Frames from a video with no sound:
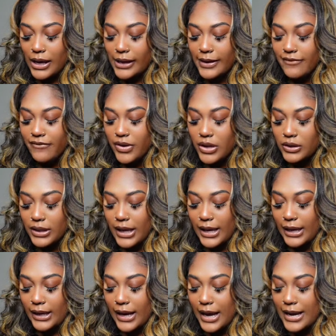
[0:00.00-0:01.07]
I felt
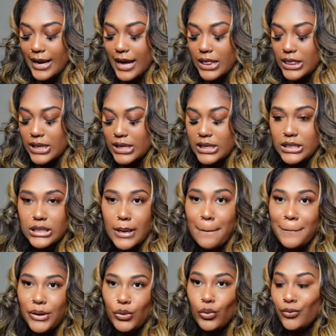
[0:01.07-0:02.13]
like I got these
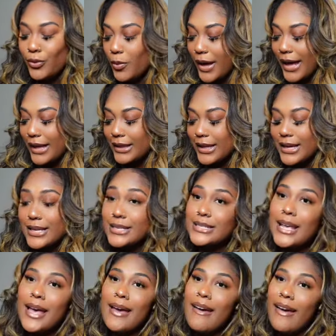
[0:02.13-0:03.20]
beautiful highlights,
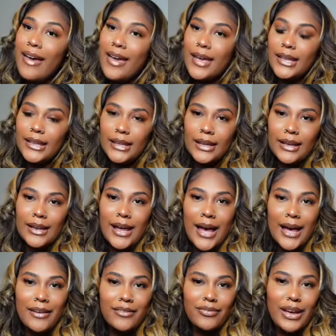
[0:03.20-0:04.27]
and then
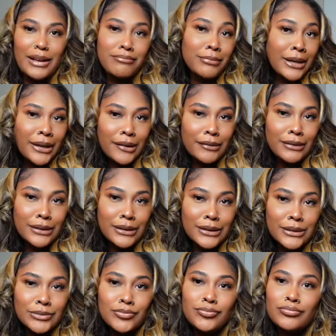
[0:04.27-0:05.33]
I've gotten my hair
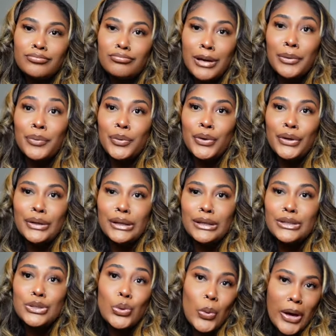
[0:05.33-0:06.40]
done, my real hair
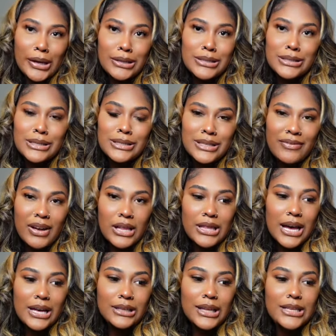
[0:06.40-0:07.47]
done twice since I've got
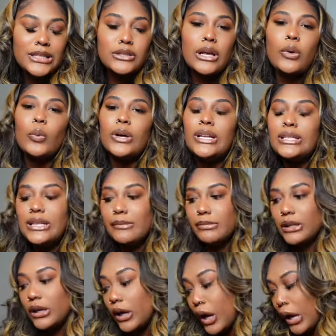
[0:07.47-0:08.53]
the highlights. So I wanted
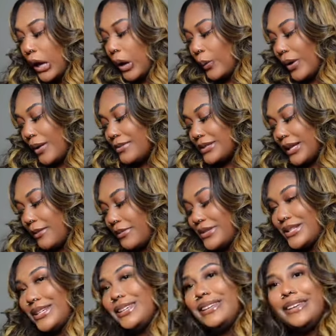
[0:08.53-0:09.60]
something where I was able
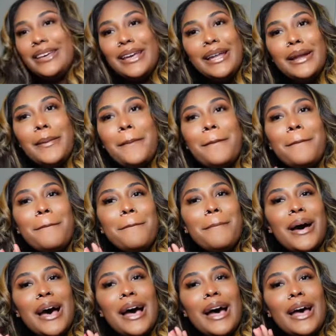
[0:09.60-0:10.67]
to get
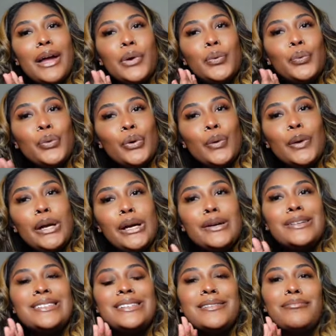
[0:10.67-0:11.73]
my real hair
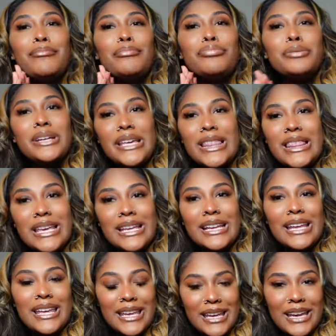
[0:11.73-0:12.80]
some breathing
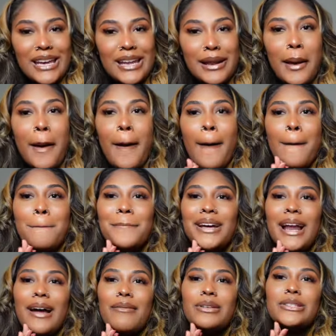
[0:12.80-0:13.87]
in,
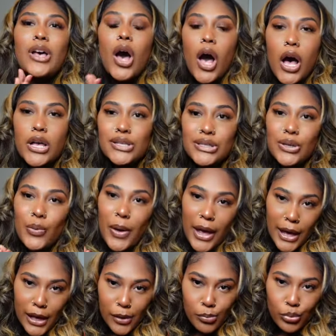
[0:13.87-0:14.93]
but I was also
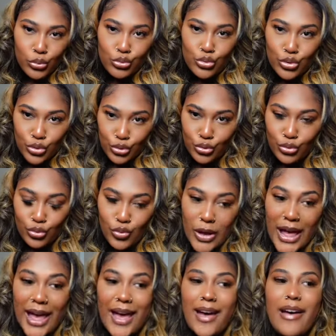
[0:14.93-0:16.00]
able to
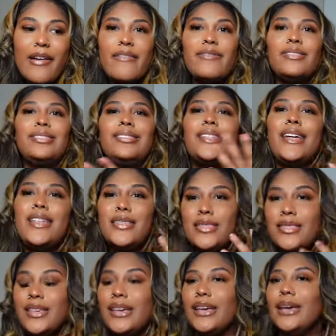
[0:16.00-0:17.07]
have
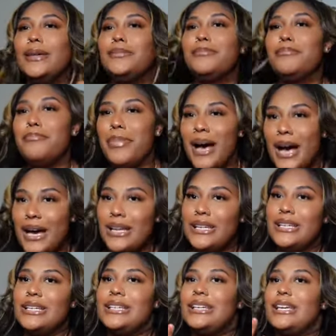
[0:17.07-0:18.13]
length and
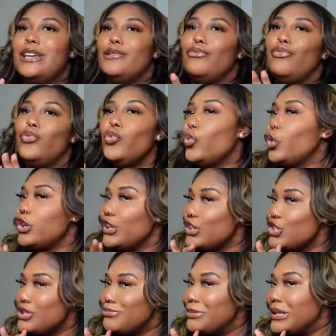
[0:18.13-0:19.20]
body and
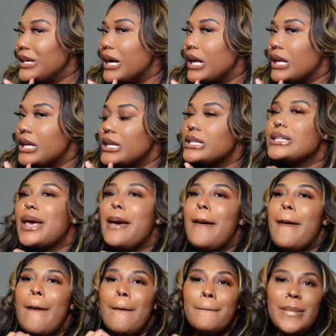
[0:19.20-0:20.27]
foliage, because
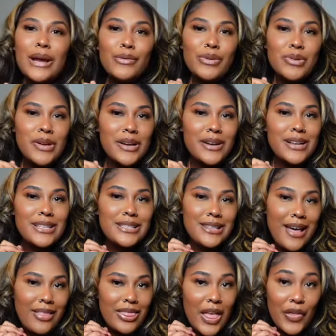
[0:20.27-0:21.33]
my real hair is
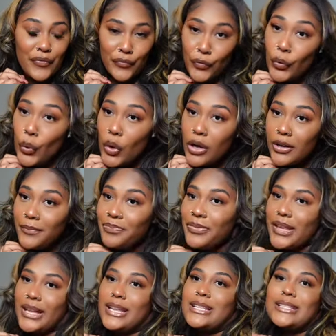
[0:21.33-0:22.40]
not that full
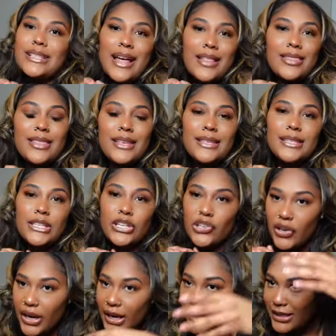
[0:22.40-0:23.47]
and it's not this
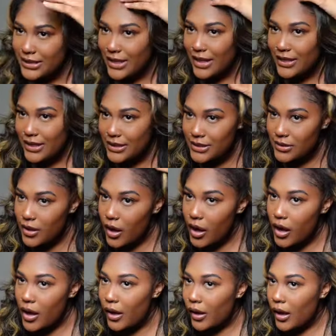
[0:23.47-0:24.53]
great, it's not this
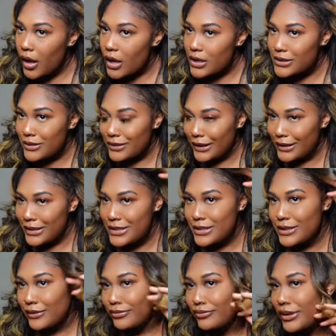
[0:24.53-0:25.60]
long. So like this
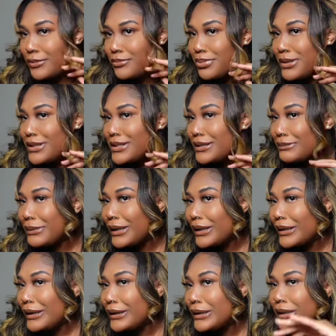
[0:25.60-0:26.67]
is a front piece of my
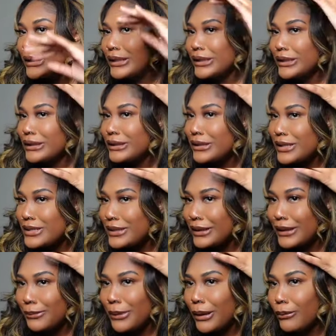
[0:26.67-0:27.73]
hair. See,
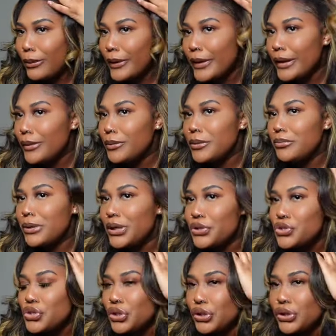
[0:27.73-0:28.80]
I'm not working with
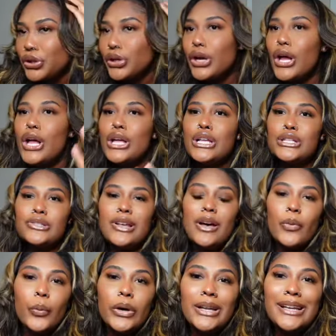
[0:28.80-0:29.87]
much here. So
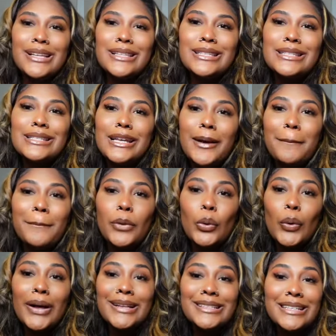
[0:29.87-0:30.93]
I wanted some
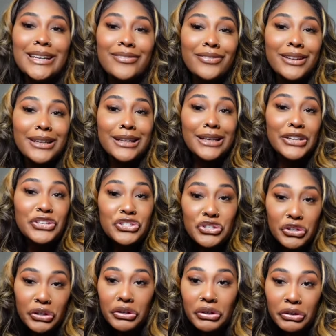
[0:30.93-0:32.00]
more
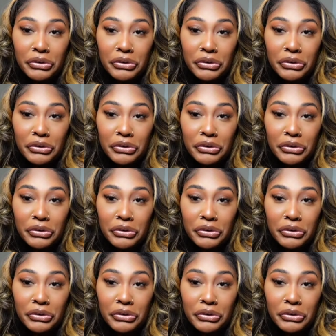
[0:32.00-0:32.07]
definition.